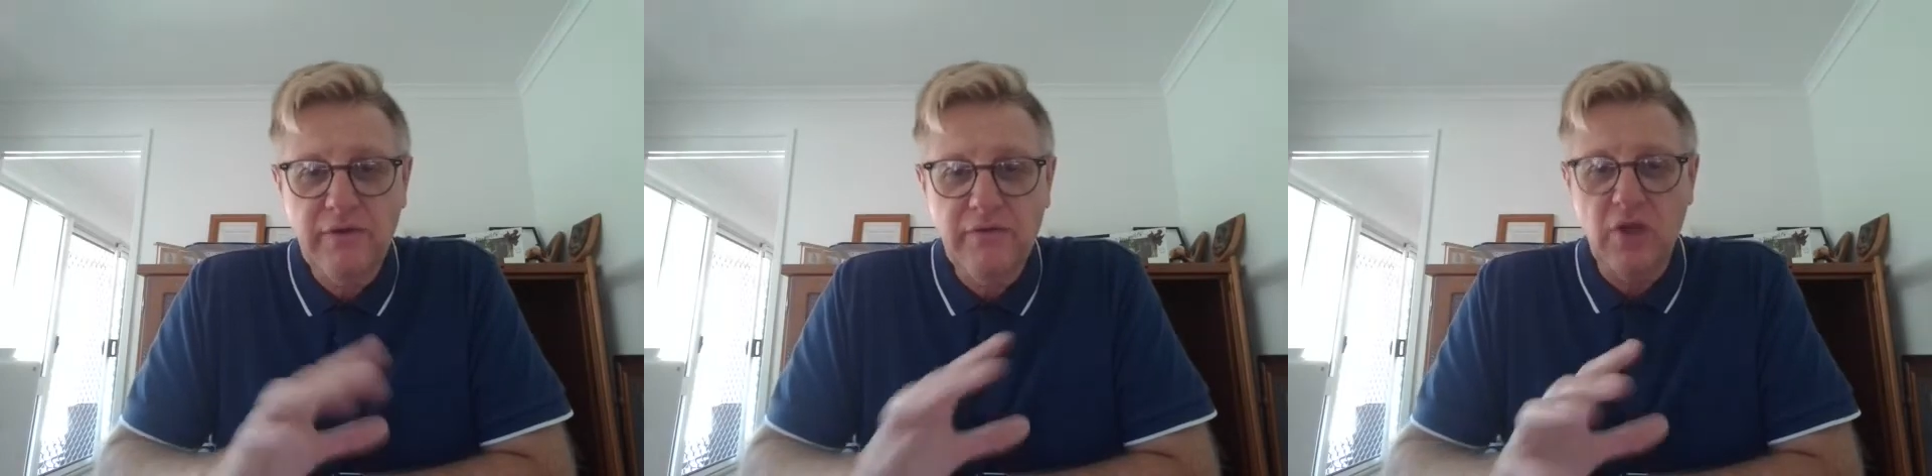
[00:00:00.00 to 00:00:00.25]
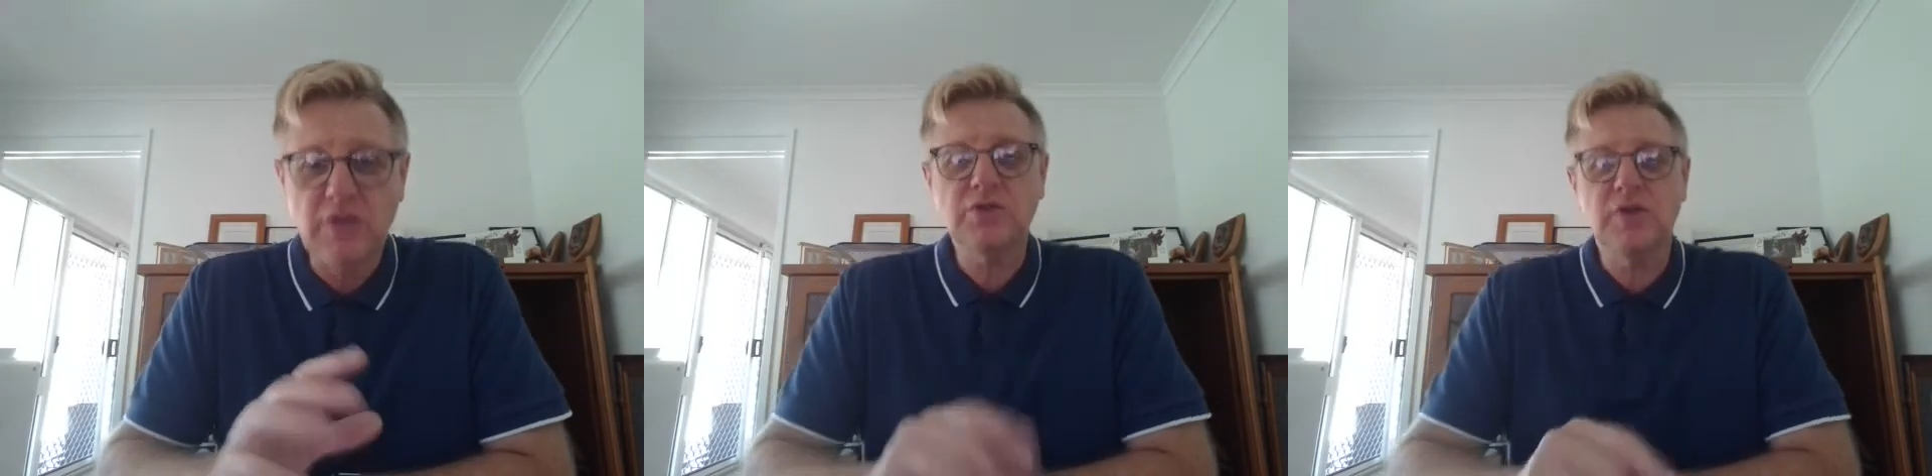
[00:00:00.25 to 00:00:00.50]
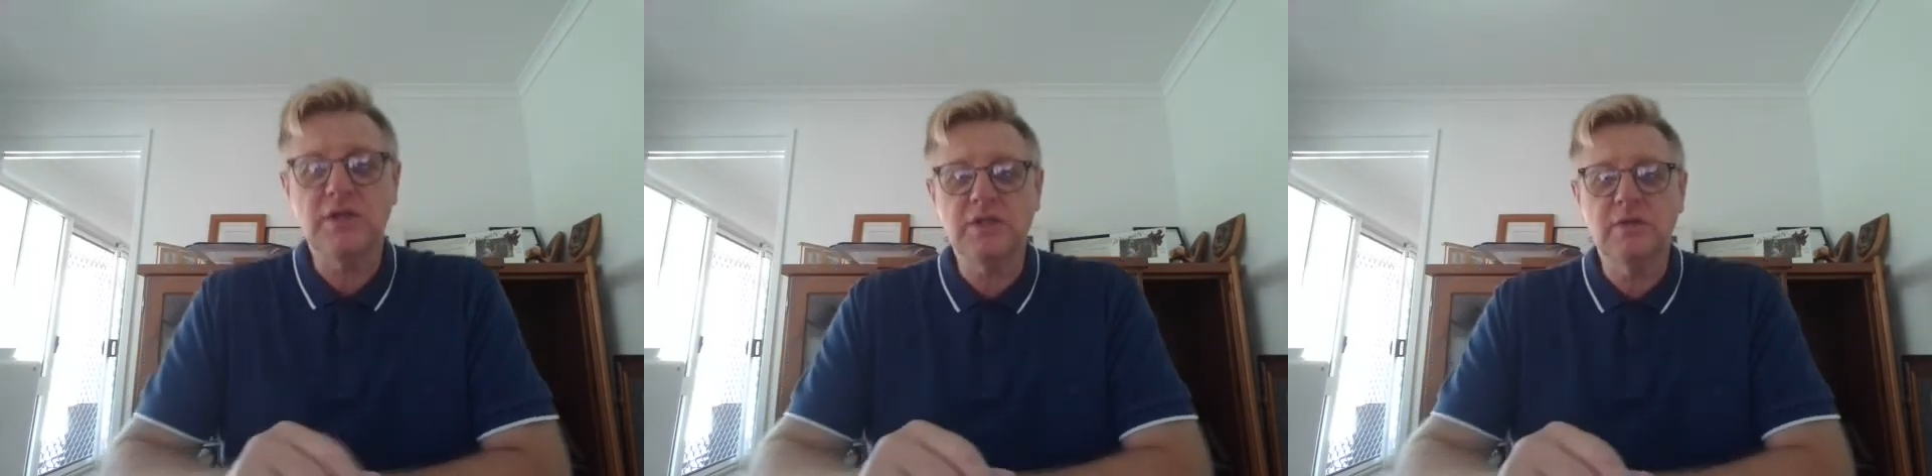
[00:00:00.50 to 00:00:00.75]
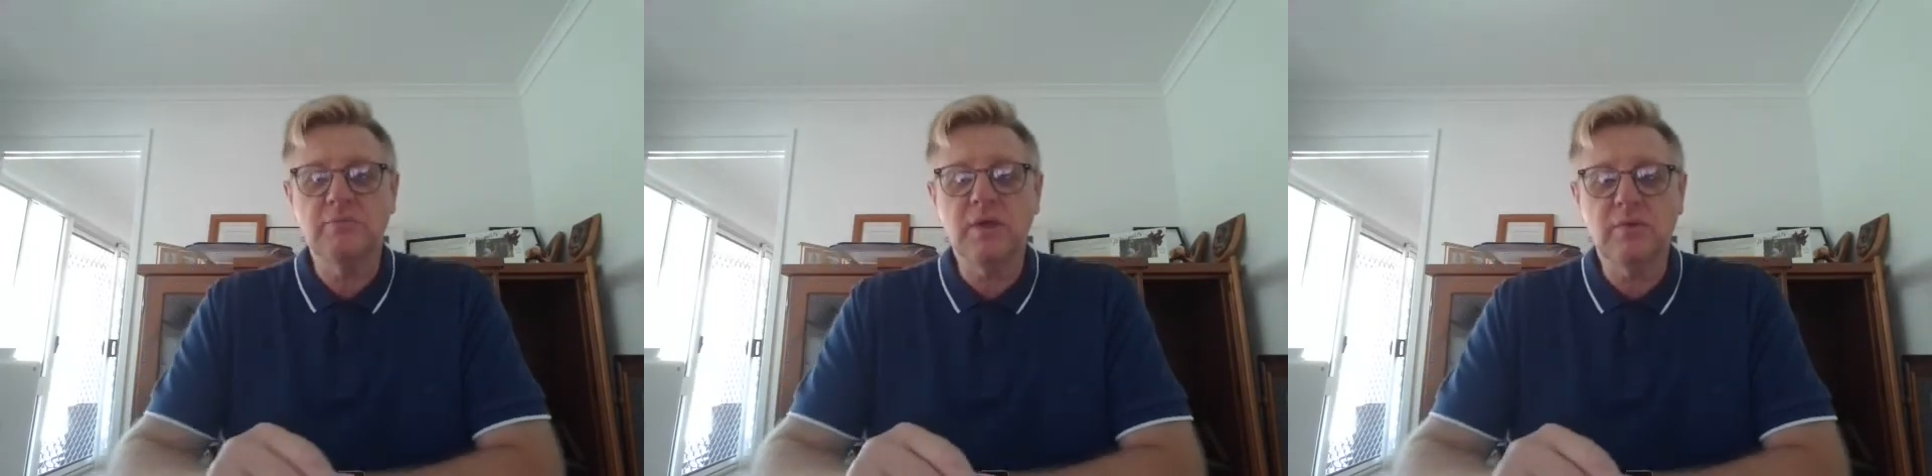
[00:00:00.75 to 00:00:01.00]
you've lost
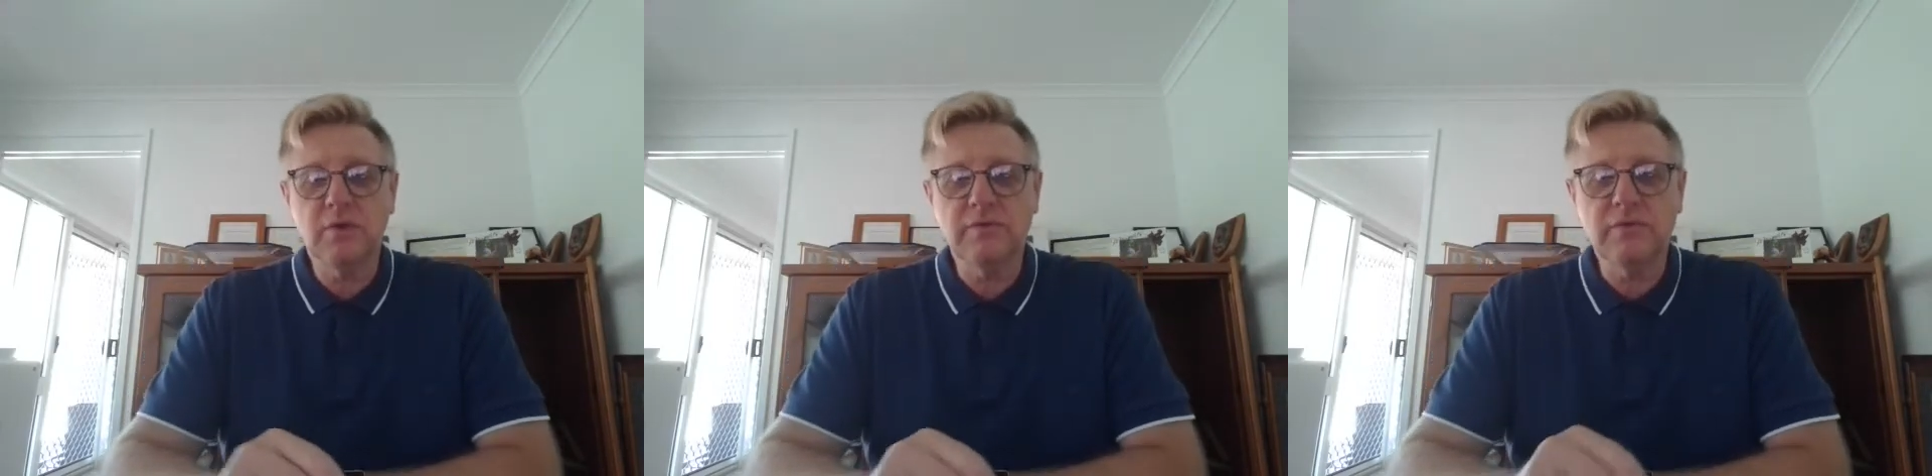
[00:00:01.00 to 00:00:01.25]
trust in people,